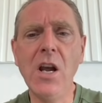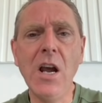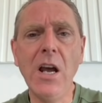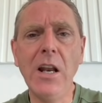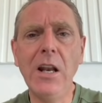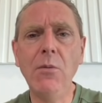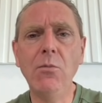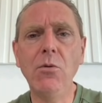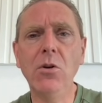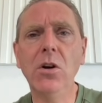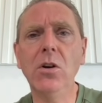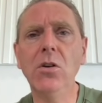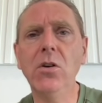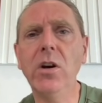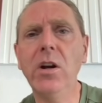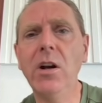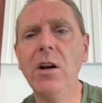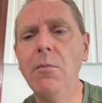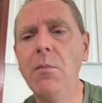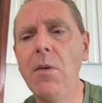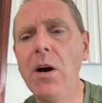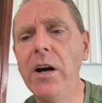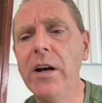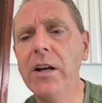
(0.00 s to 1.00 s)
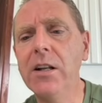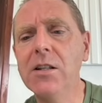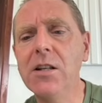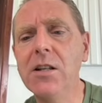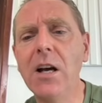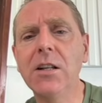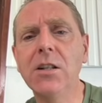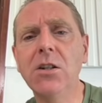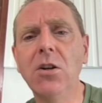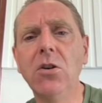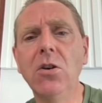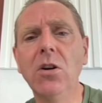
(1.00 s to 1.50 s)
Then we're going to look in the markets,
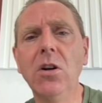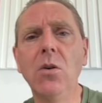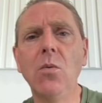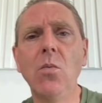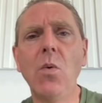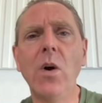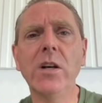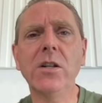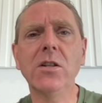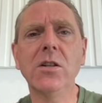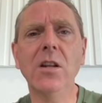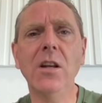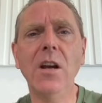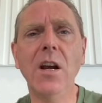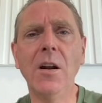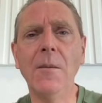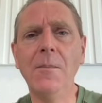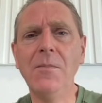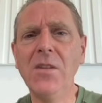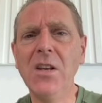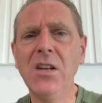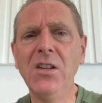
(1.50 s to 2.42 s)
guys. So you got to watch to the end.